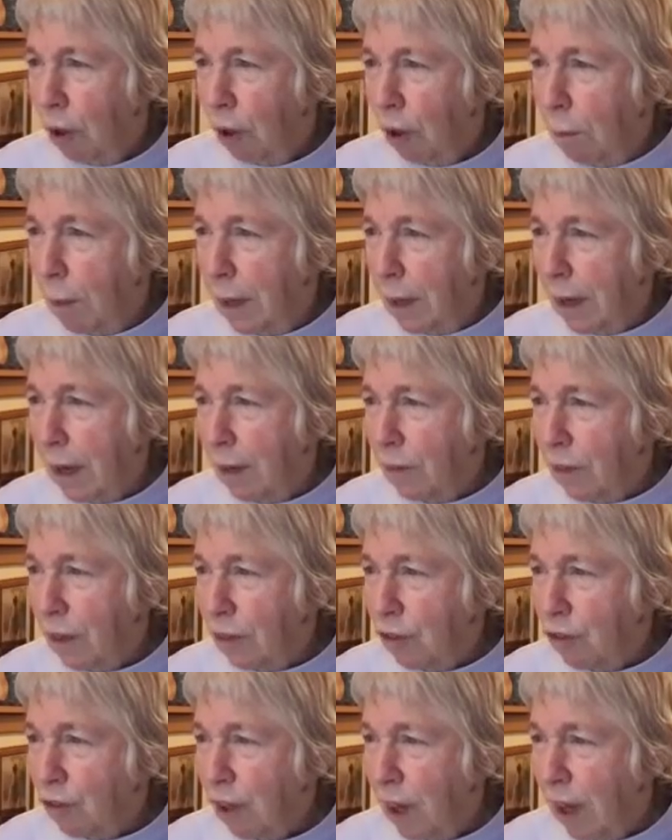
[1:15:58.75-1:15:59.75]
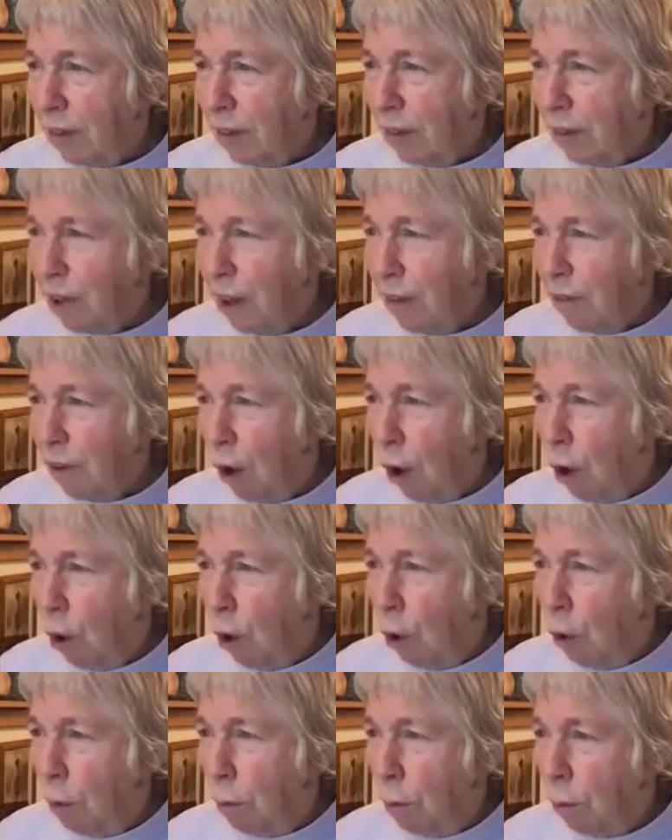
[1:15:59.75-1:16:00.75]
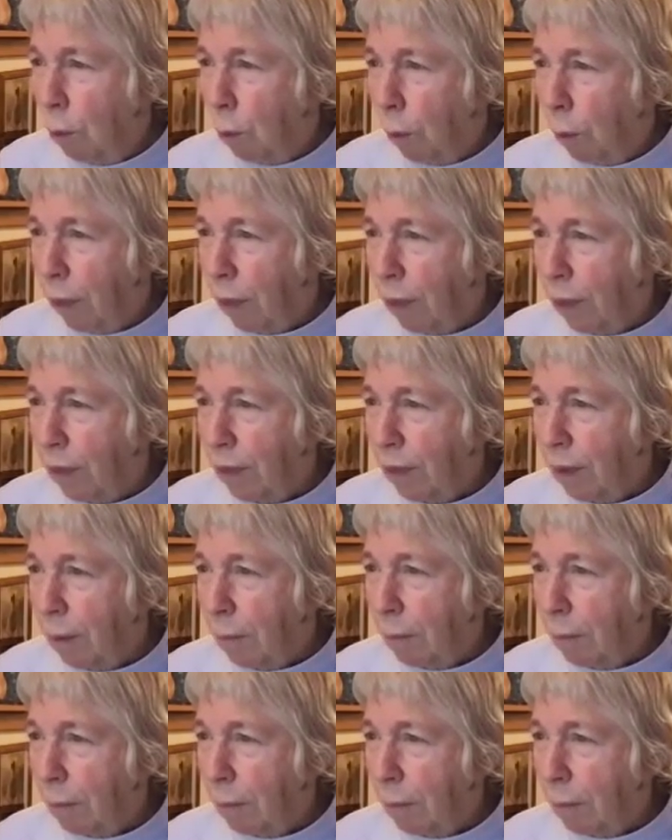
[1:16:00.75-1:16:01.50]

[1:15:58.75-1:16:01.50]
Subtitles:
many of the chants have Om within them.